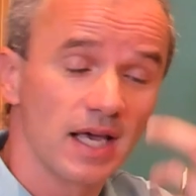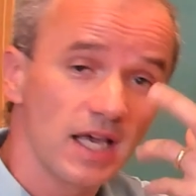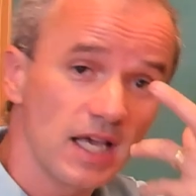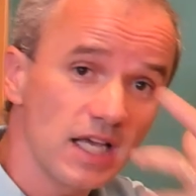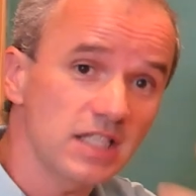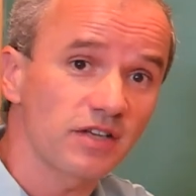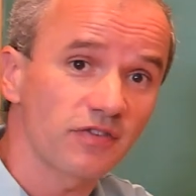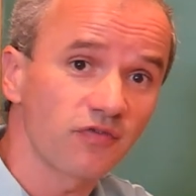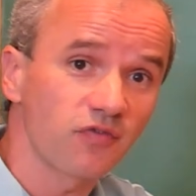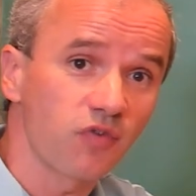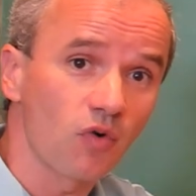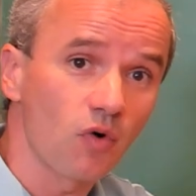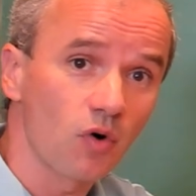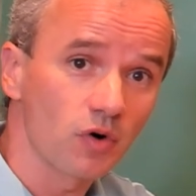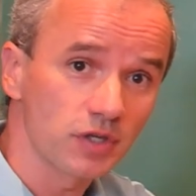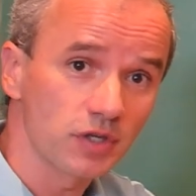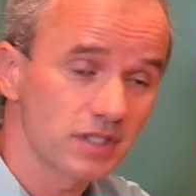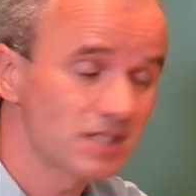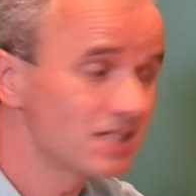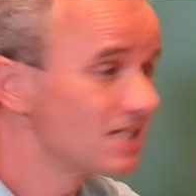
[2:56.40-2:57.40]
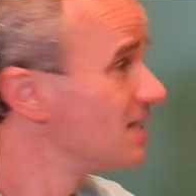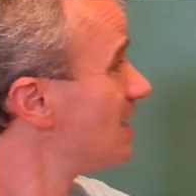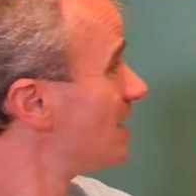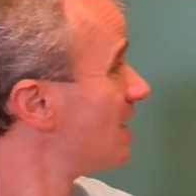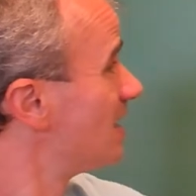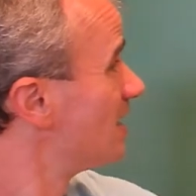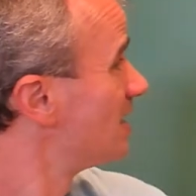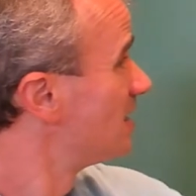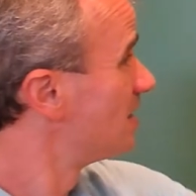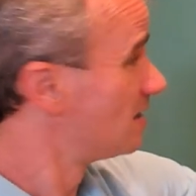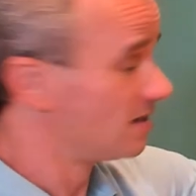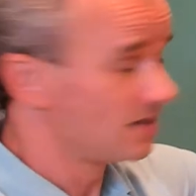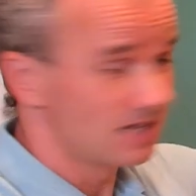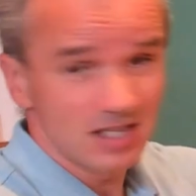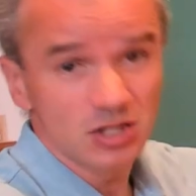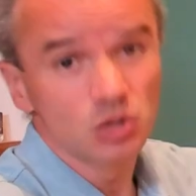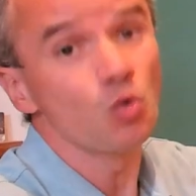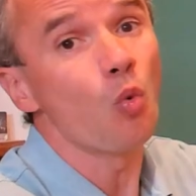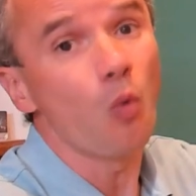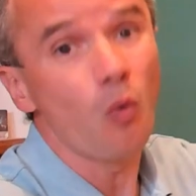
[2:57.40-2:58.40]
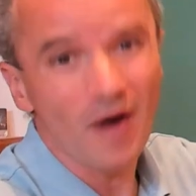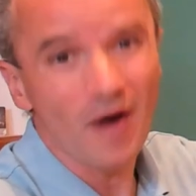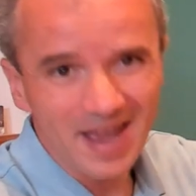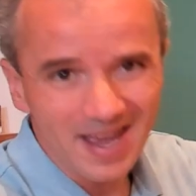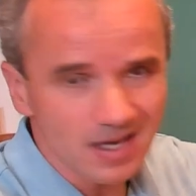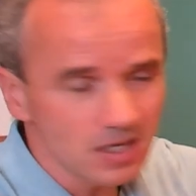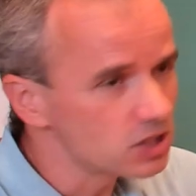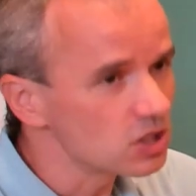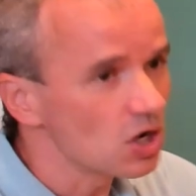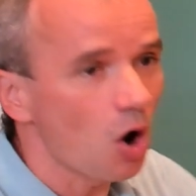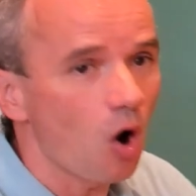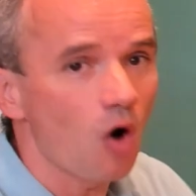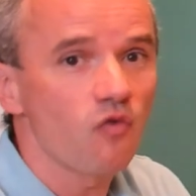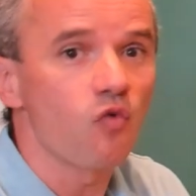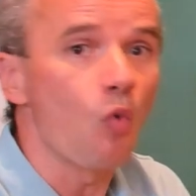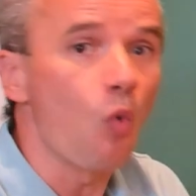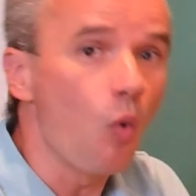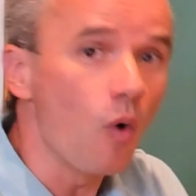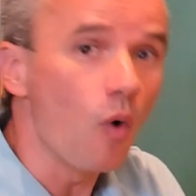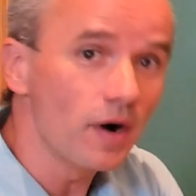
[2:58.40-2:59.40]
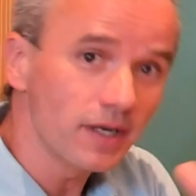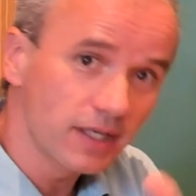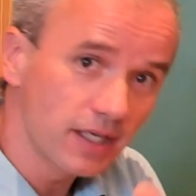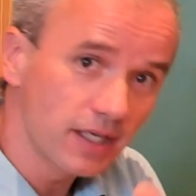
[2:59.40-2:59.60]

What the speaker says: is the weight of 1